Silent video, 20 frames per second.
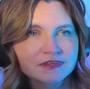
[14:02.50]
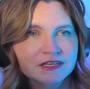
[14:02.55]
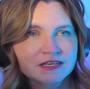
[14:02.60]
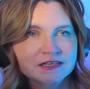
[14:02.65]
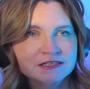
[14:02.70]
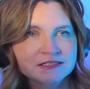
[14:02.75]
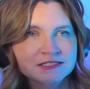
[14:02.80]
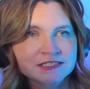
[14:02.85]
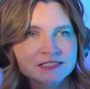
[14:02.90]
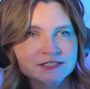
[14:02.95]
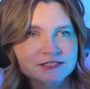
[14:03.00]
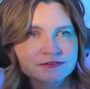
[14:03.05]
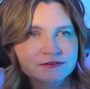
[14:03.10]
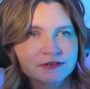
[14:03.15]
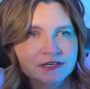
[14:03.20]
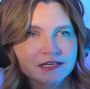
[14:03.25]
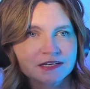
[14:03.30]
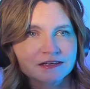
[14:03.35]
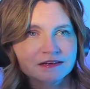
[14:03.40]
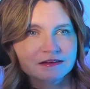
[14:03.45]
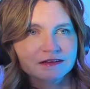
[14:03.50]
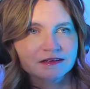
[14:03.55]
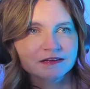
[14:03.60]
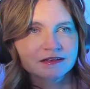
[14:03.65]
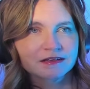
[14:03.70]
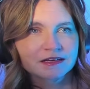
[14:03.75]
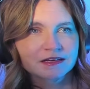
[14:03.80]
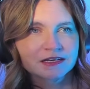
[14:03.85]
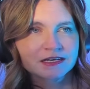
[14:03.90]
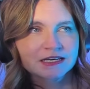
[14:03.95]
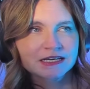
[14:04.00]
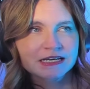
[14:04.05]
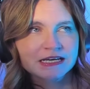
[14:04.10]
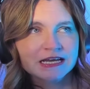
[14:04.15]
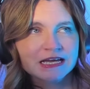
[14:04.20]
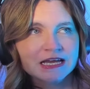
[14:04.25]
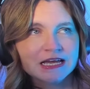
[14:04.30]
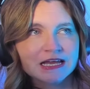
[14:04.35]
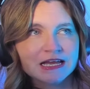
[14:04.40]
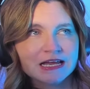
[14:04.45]
Because he's doing it
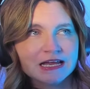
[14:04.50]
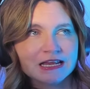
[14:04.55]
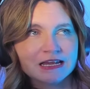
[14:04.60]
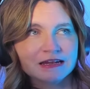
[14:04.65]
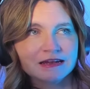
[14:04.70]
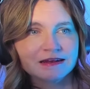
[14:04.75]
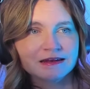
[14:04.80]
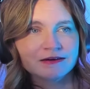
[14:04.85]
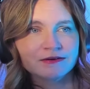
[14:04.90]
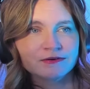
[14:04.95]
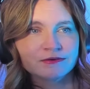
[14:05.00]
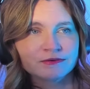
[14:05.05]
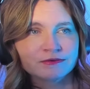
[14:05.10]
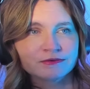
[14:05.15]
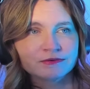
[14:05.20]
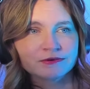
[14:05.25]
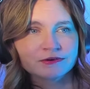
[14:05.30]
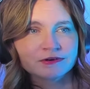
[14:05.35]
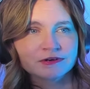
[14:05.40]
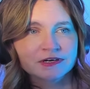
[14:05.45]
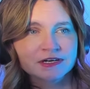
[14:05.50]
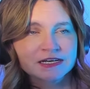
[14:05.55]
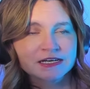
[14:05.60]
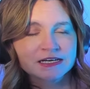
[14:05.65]
alone.